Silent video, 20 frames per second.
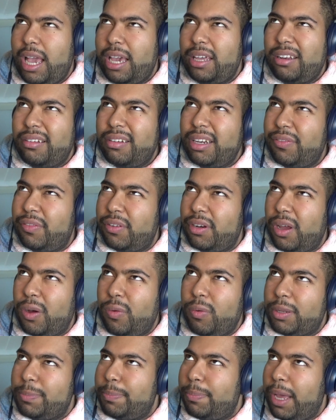I don't even know
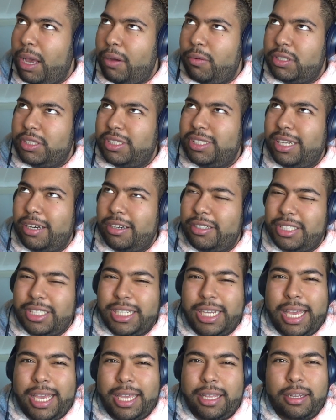what powers
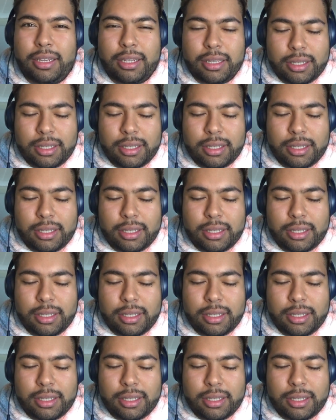Darcy had.